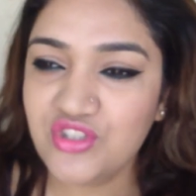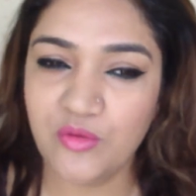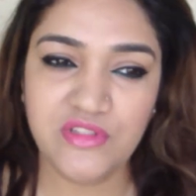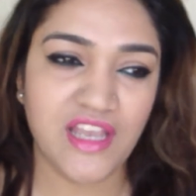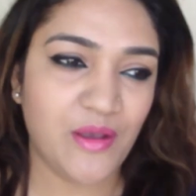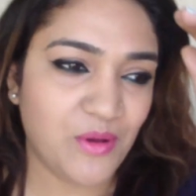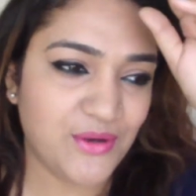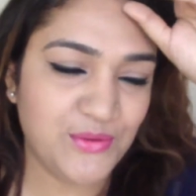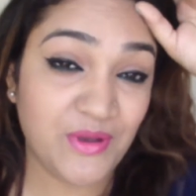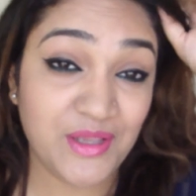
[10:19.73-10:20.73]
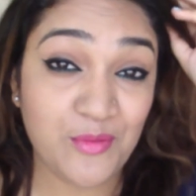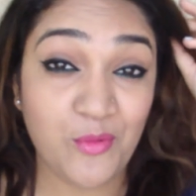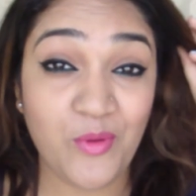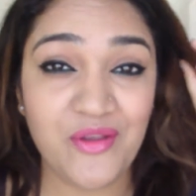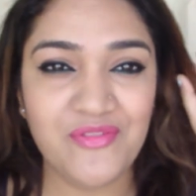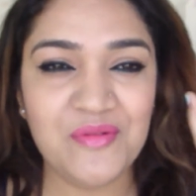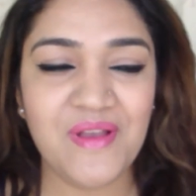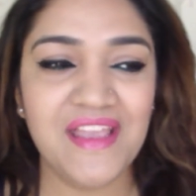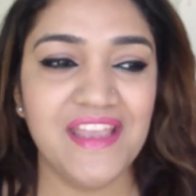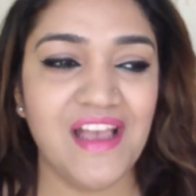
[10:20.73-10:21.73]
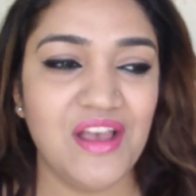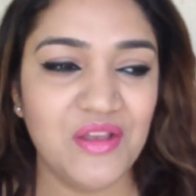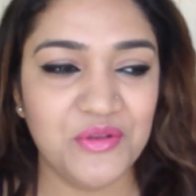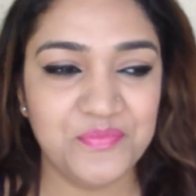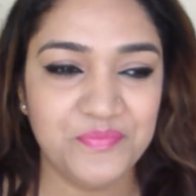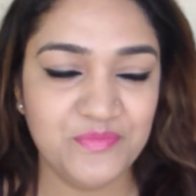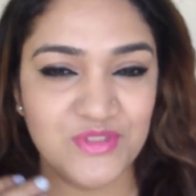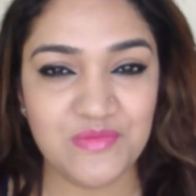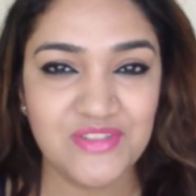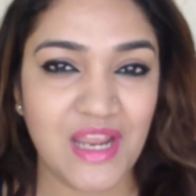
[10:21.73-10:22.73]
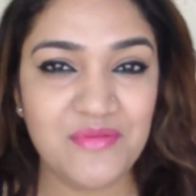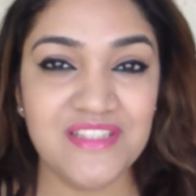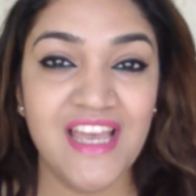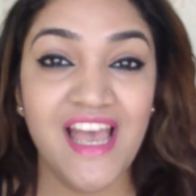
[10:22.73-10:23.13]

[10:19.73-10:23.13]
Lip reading: I was like, I want to do a giveaway for my subscribers.